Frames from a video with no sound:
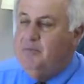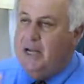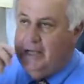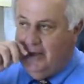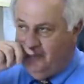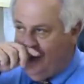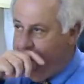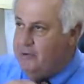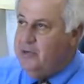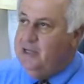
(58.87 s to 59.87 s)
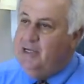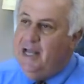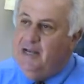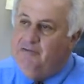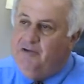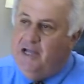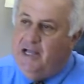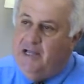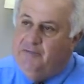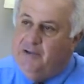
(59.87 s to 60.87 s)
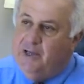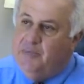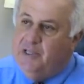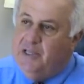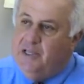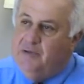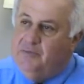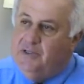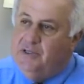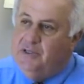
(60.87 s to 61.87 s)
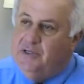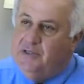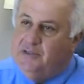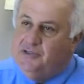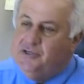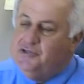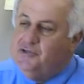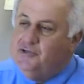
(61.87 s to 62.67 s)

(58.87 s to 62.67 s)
But I left Tara in 95, and I became the assistant